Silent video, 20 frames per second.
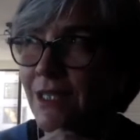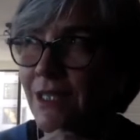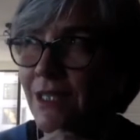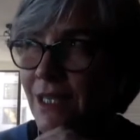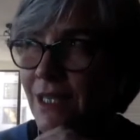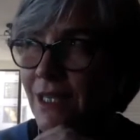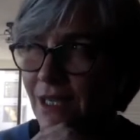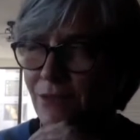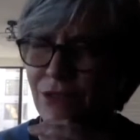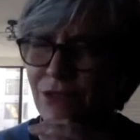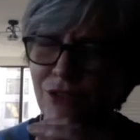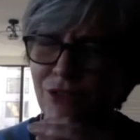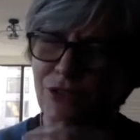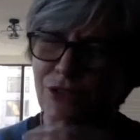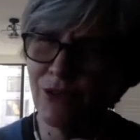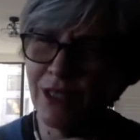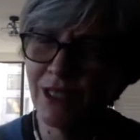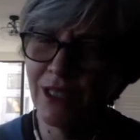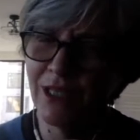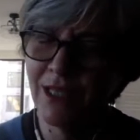I was so
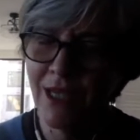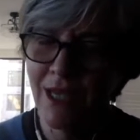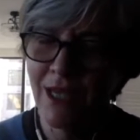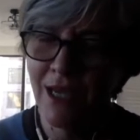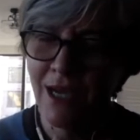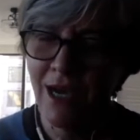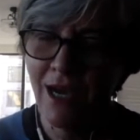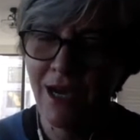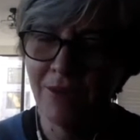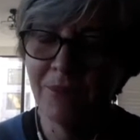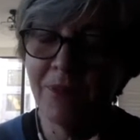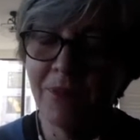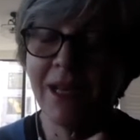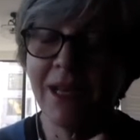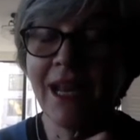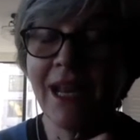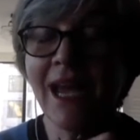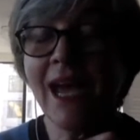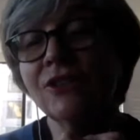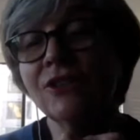angry. Um,
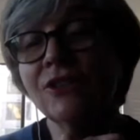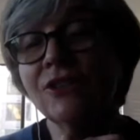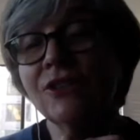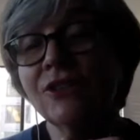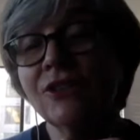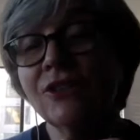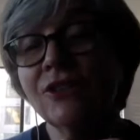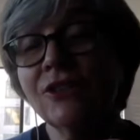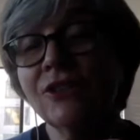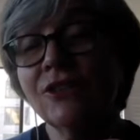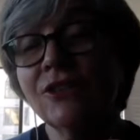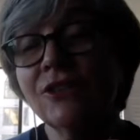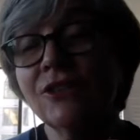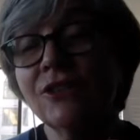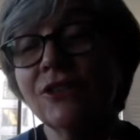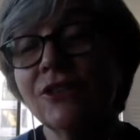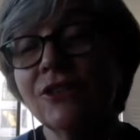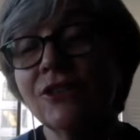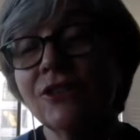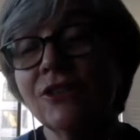but actually, it was my
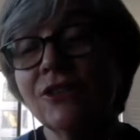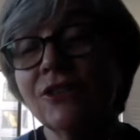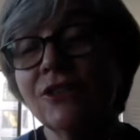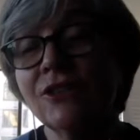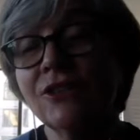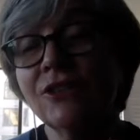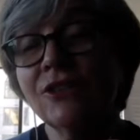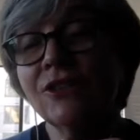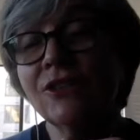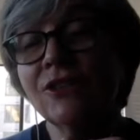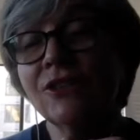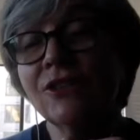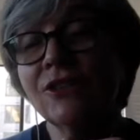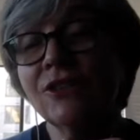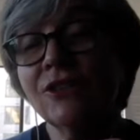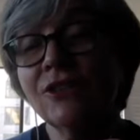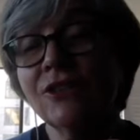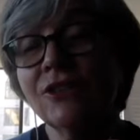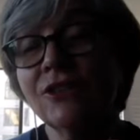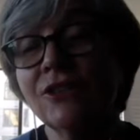parish priest